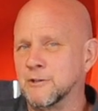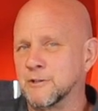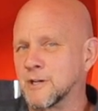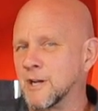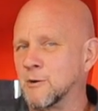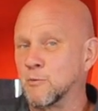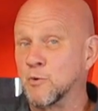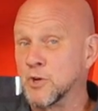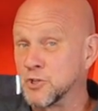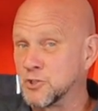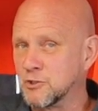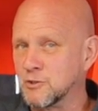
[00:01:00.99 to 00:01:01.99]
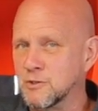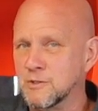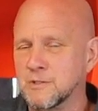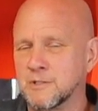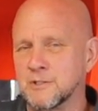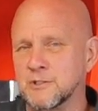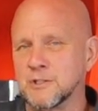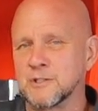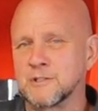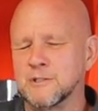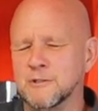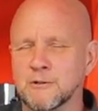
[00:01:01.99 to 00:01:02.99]
you kind of wished you'd
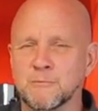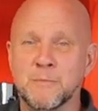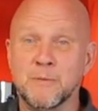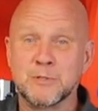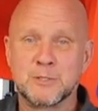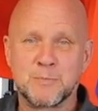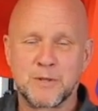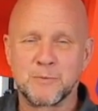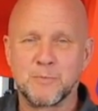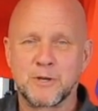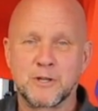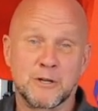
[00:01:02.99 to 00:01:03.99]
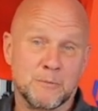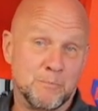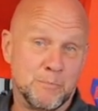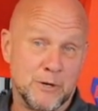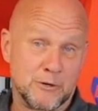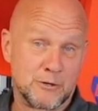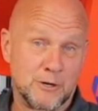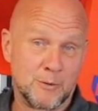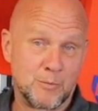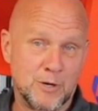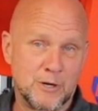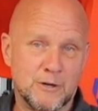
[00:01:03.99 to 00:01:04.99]
just, maybe spent the money on a better
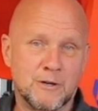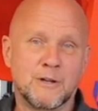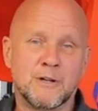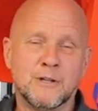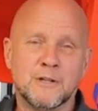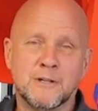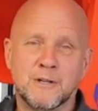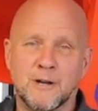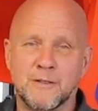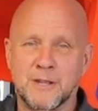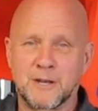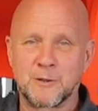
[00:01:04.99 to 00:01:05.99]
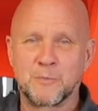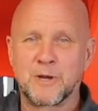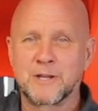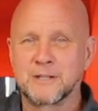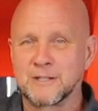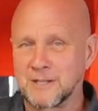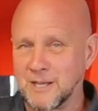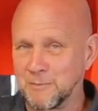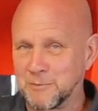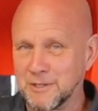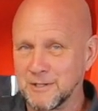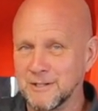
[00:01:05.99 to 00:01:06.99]
carburetor on that other bike and
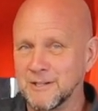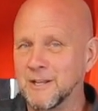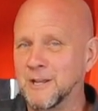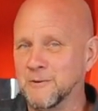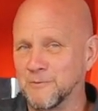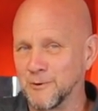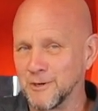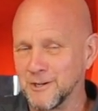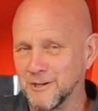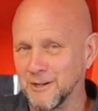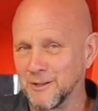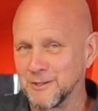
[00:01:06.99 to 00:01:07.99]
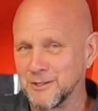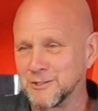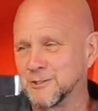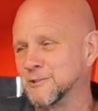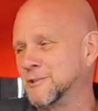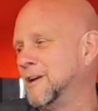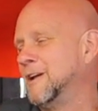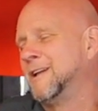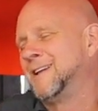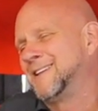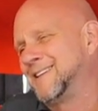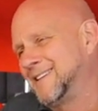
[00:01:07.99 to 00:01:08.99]
kept it and avoided all the issues.
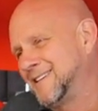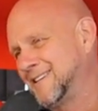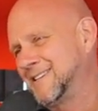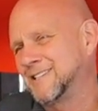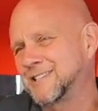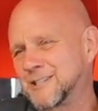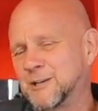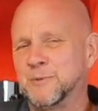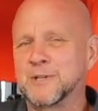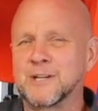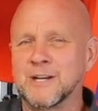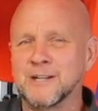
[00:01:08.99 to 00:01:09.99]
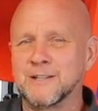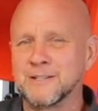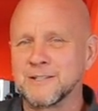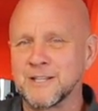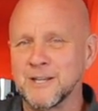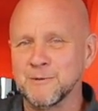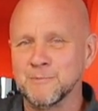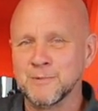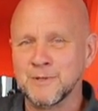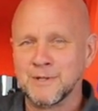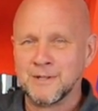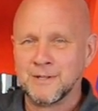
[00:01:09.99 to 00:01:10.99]
This could be kind of the same
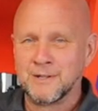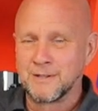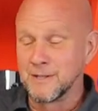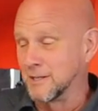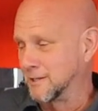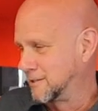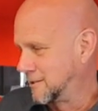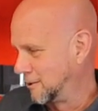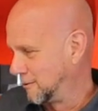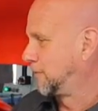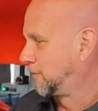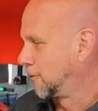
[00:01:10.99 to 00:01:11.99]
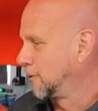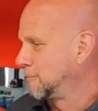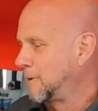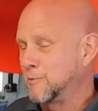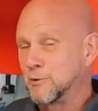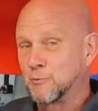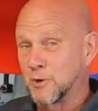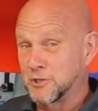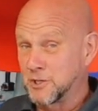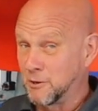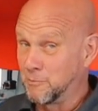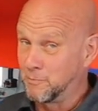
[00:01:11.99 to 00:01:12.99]
thing. So before maybe you
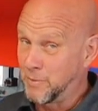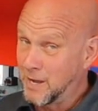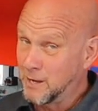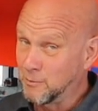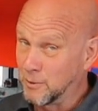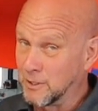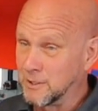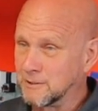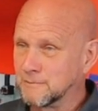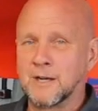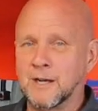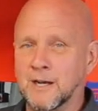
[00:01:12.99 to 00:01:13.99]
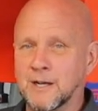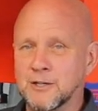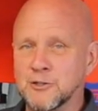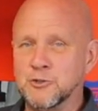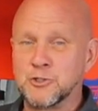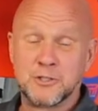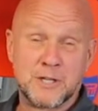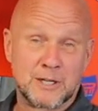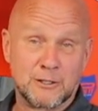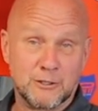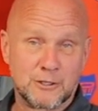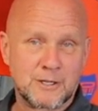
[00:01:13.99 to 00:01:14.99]
rush out and buy one, you should take
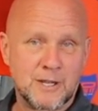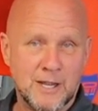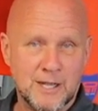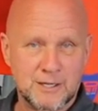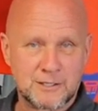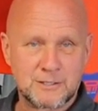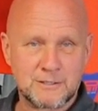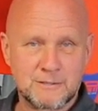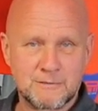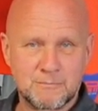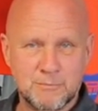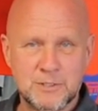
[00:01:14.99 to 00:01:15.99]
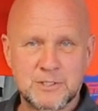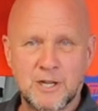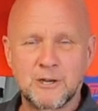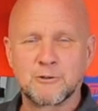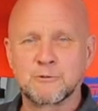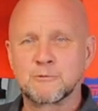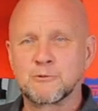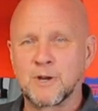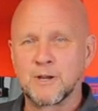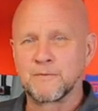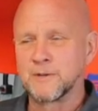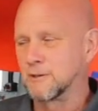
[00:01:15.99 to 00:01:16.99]
a look at this dyno
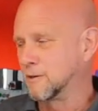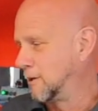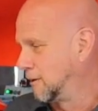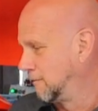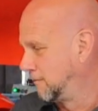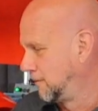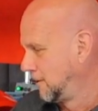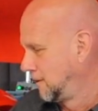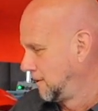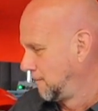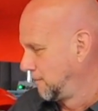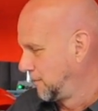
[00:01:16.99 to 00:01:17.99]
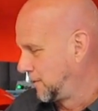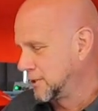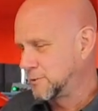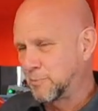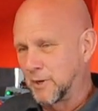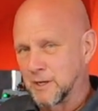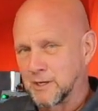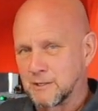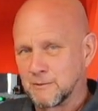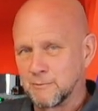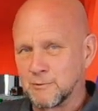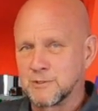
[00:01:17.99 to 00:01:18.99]
graph here of this
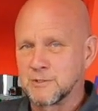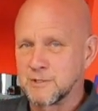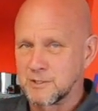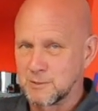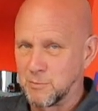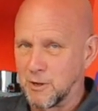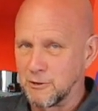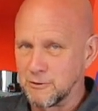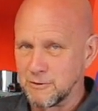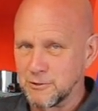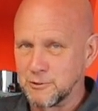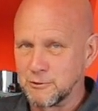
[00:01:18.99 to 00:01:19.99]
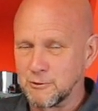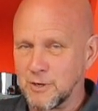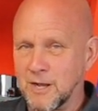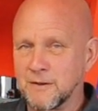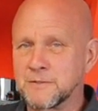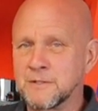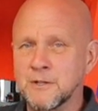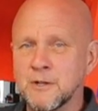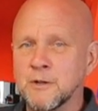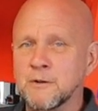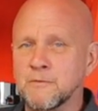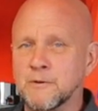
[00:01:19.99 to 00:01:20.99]
bike, which is the smaller of the two graphs,
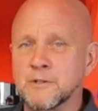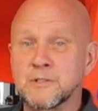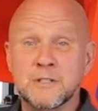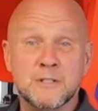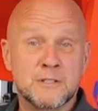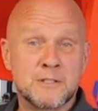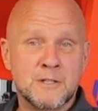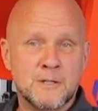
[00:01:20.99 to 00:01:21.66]
versus